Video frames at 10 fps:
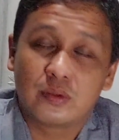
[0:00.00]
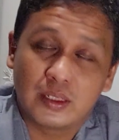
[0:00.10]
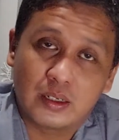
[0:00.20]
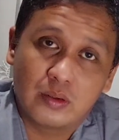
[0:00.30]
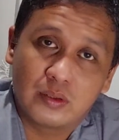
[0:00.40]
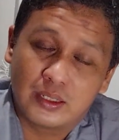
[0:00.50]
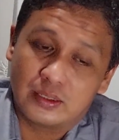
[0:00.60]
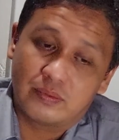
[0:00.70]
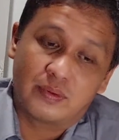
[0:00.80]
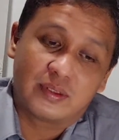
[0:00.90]
take a look at
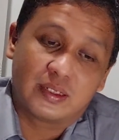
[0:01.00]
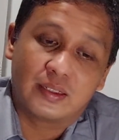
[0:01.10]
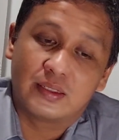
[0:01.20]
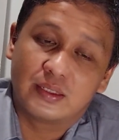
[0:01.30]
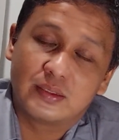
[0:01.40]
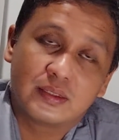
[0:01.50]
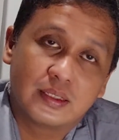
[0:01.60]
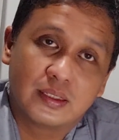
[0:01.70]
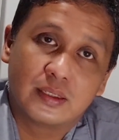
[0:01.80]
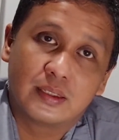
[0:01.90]
the first sentence
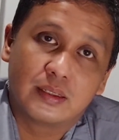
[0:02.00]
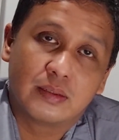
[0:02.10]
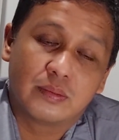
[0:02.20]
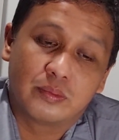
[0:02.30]
in the